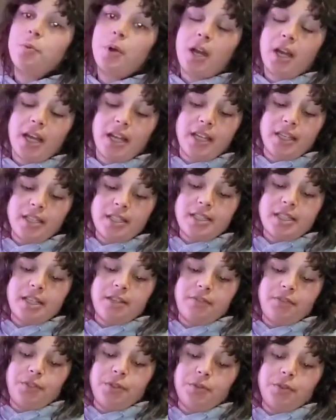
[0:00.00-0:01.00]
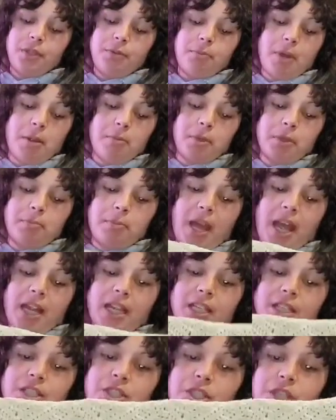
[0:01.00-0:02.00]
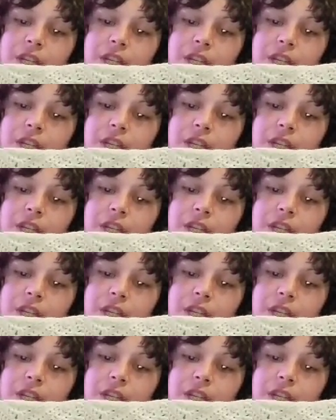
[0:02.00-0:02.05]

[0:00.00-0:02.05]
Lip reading: was, if you remember back in